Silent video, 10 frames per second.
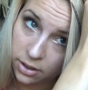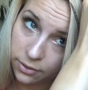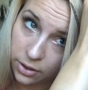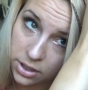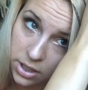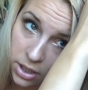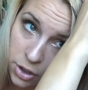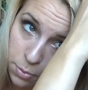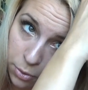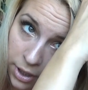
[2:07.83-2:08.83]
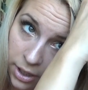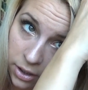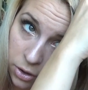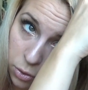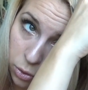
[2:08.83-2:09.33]
For a Dutch
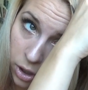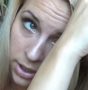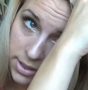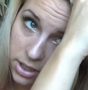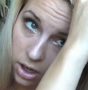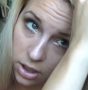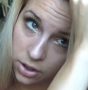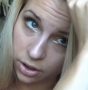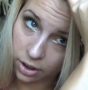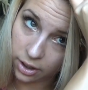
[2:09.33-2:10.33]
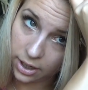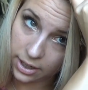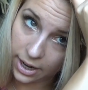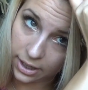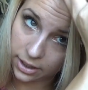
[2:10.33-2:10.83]
braid, you cross under and
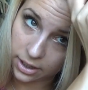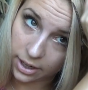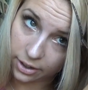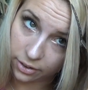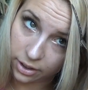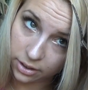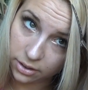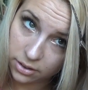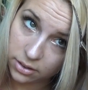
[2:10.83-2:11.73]
adding hair in.